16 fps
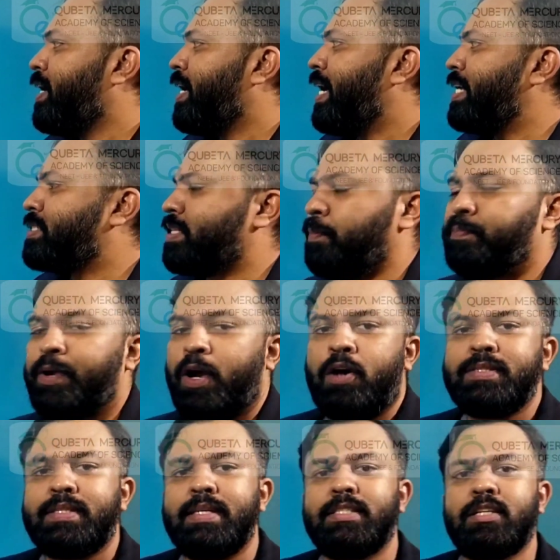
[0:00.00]
is the
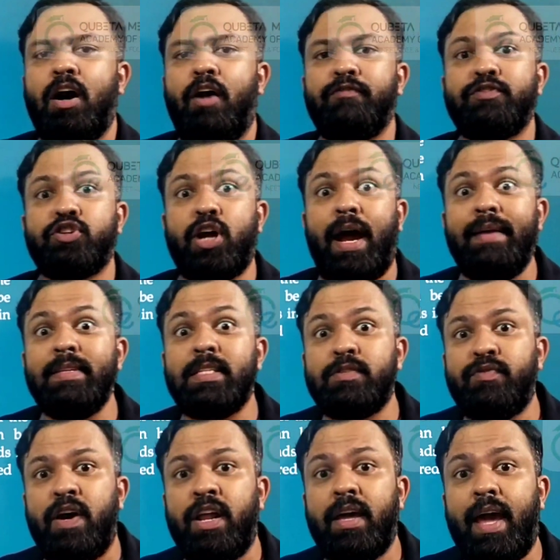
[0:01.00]
process of
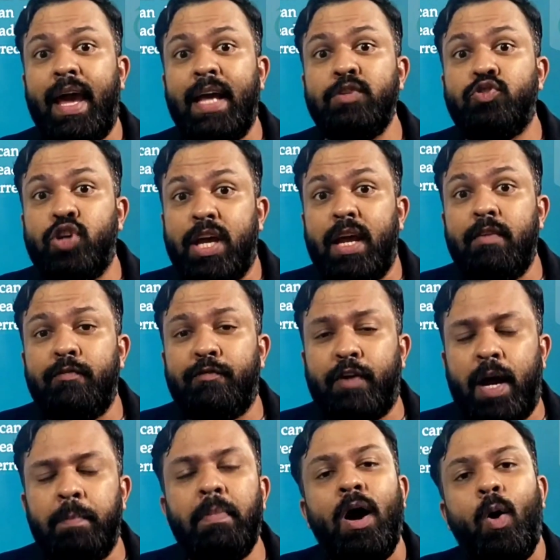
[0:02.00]
transferring a gene
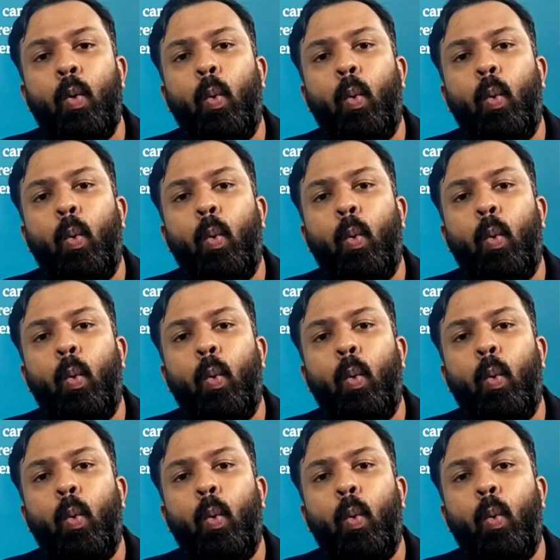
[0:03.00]
from